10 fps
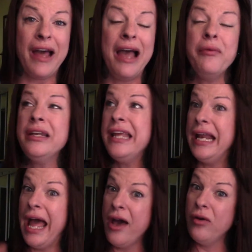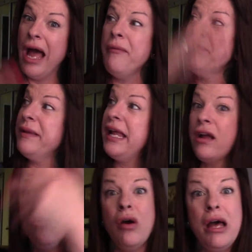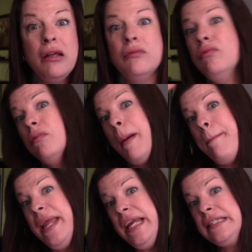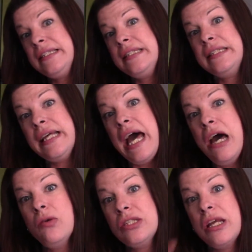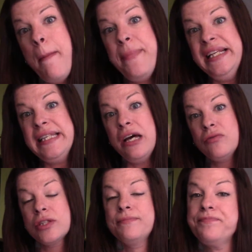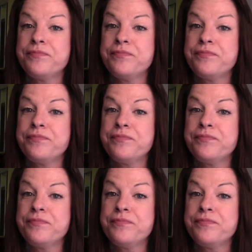I would get out. I would be like, oh, uh, oh, peace out, peace out.